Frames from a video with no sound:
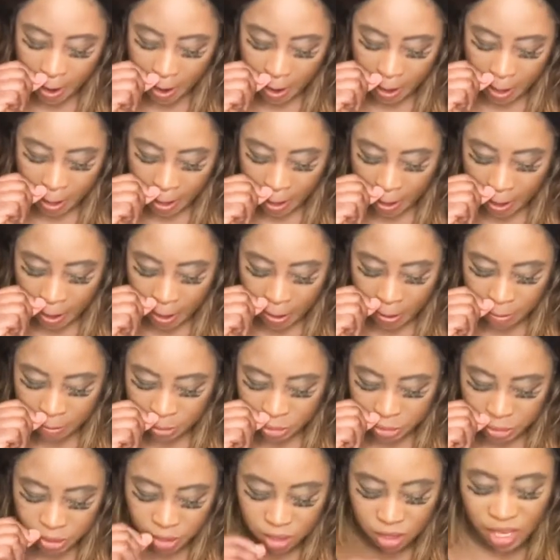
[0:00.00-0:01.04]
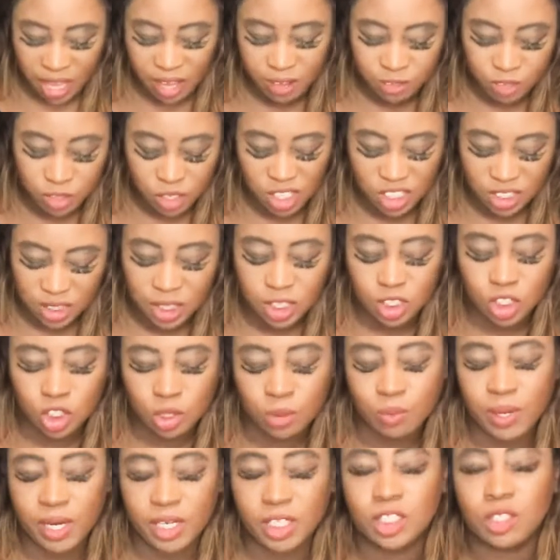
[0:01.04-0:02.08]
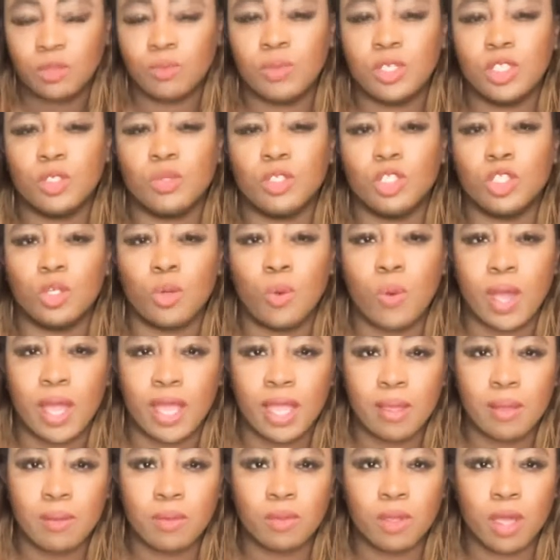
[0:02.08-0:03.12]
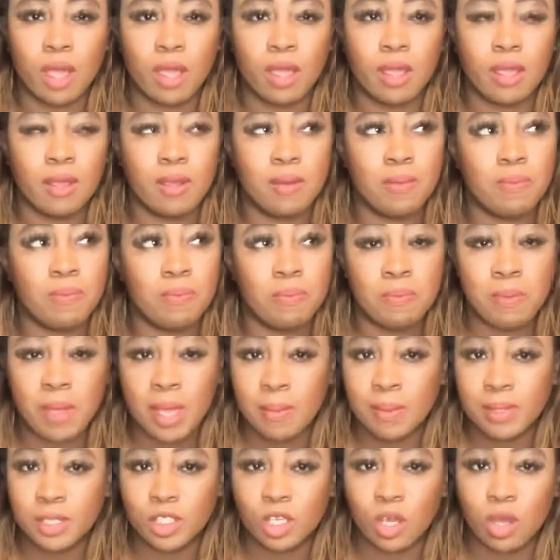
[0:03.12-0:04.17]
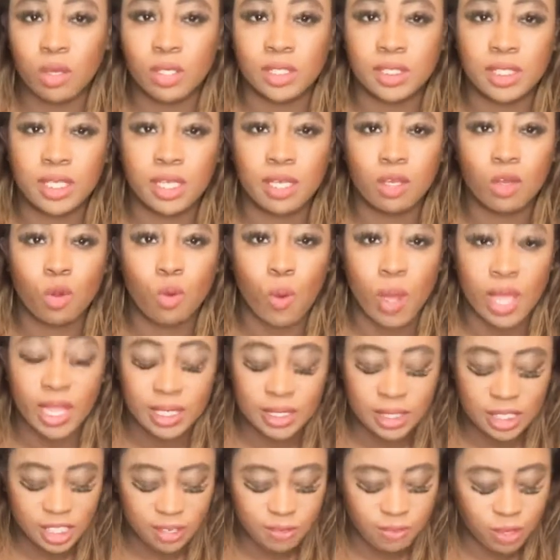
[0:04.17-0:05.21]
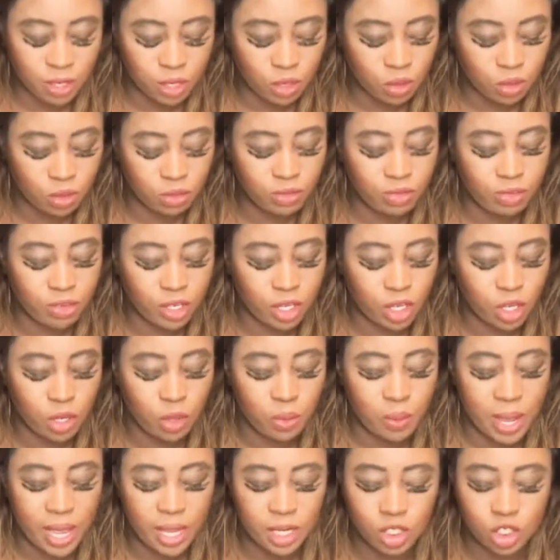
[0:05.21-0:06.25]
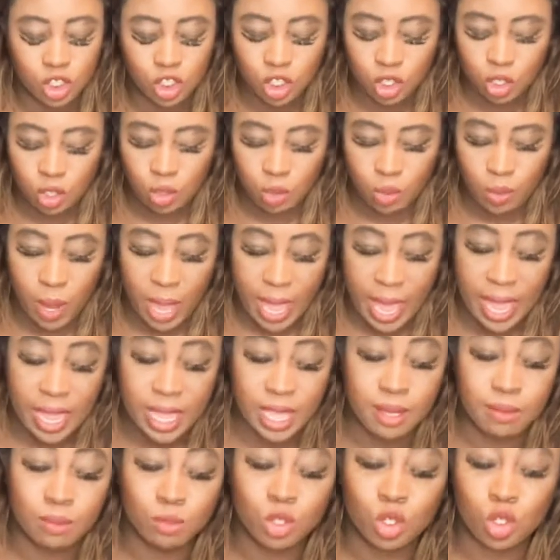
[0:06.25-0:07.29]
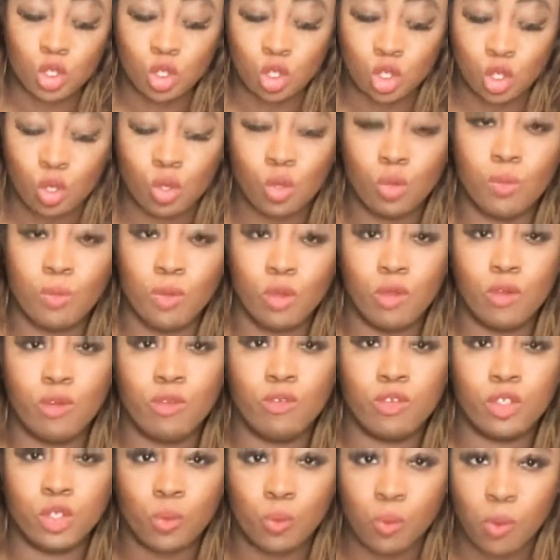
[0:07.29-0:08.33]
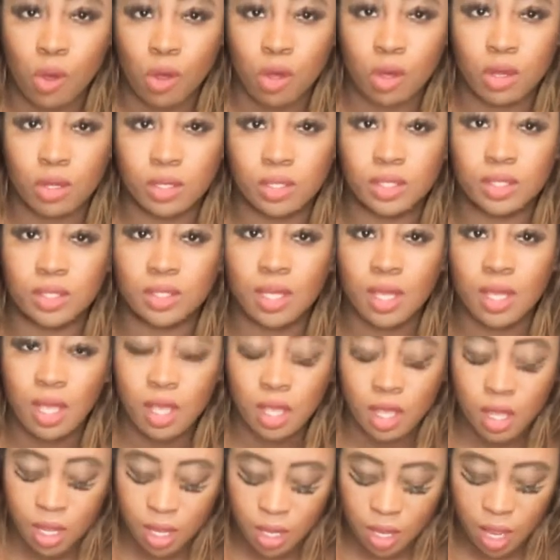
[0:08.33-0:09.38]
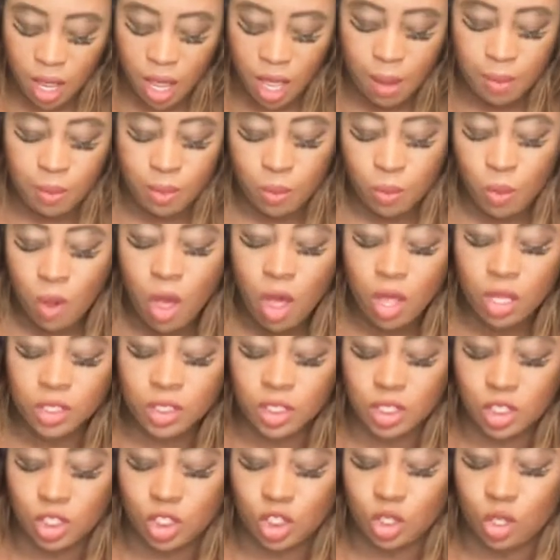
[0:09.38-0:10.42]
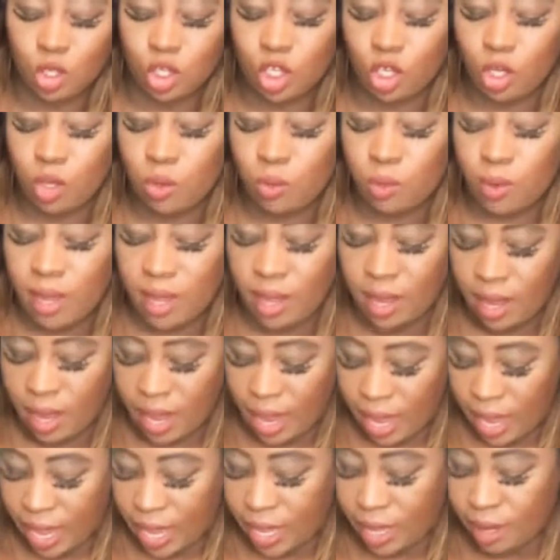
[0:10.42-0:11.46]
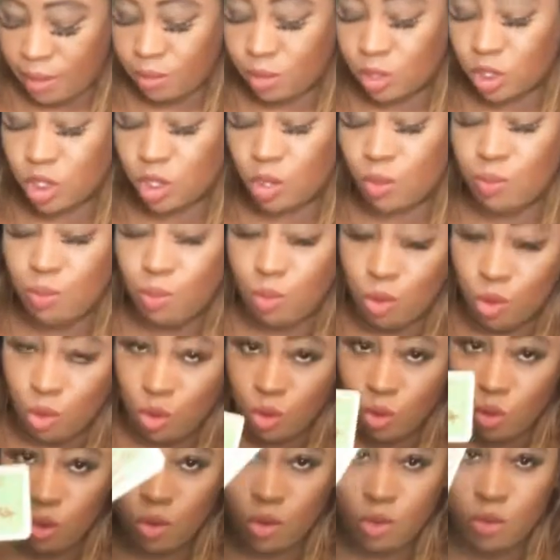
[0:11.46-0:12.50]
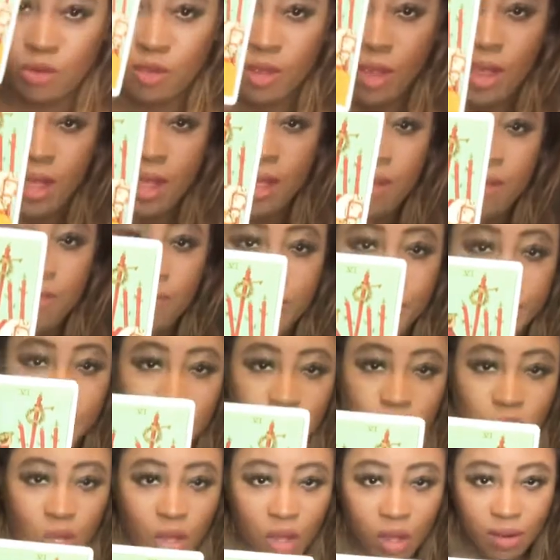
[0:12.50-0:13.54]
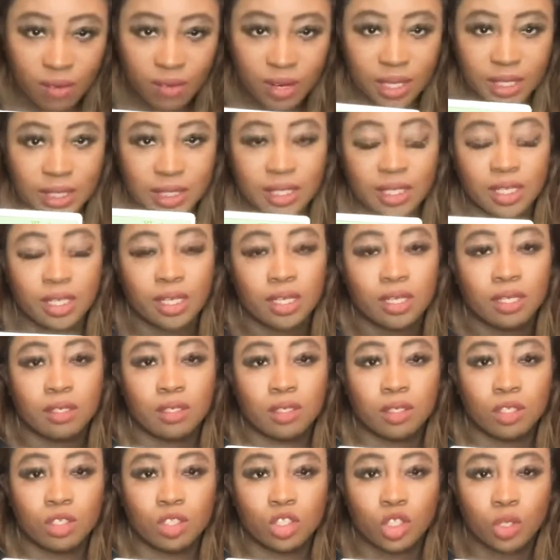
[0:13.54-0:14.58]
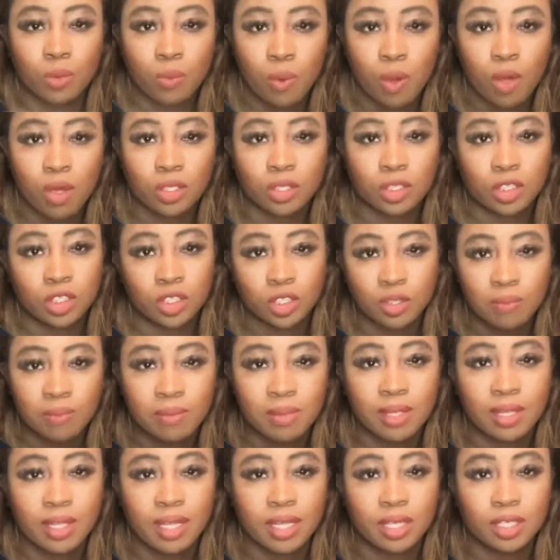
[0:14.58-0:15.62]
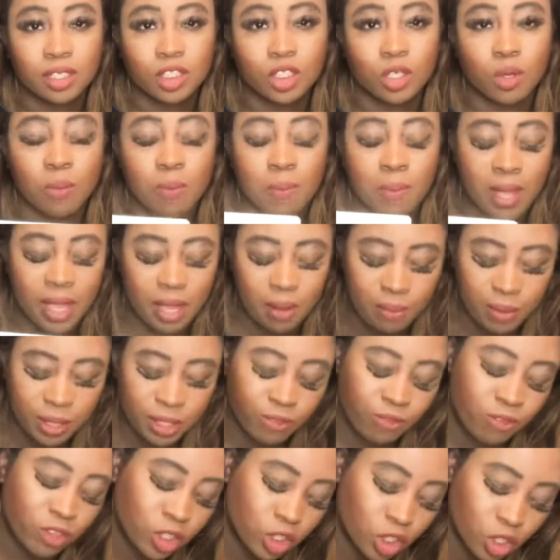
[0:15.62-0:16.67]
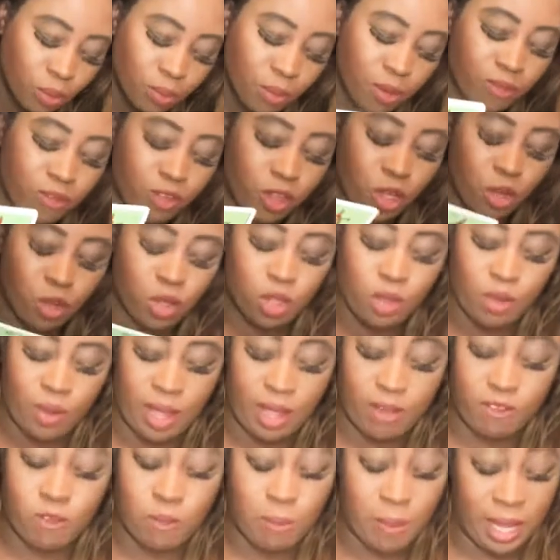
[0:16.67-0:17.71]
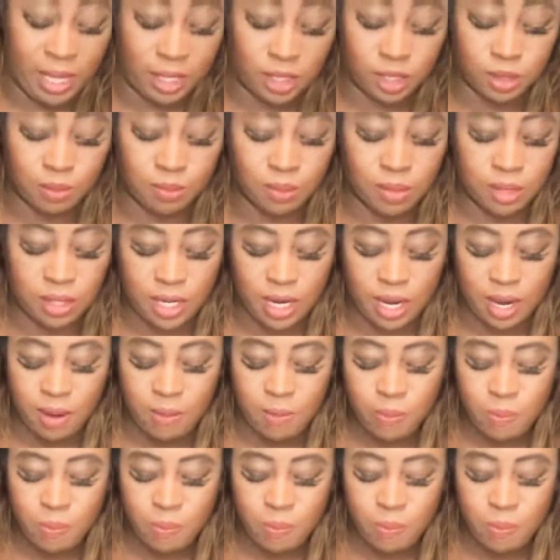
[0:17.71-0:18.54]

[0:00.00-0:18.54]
So you left a situation which was quite maybe toxic, quite difficult for you, and you aimed to move towards calmer waters. So you aim to move victoriously towards something. So maybe for some of you, you have met somebody,